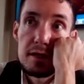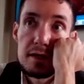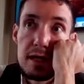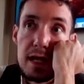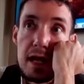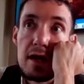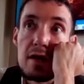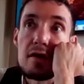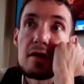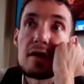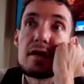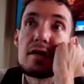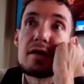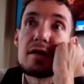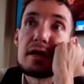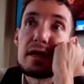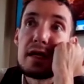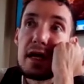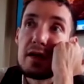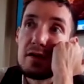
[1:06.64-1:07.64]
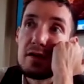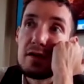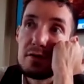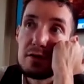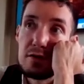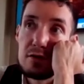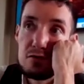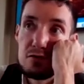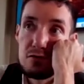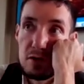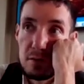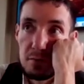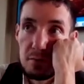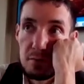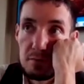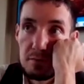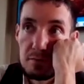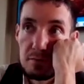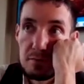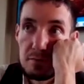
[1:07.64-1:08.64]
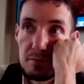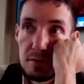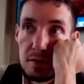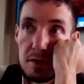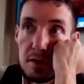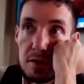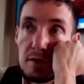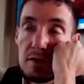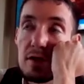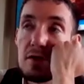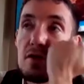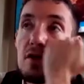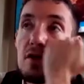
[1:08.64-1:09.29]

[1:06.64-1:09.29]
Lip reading: that are going to get you into trouble. The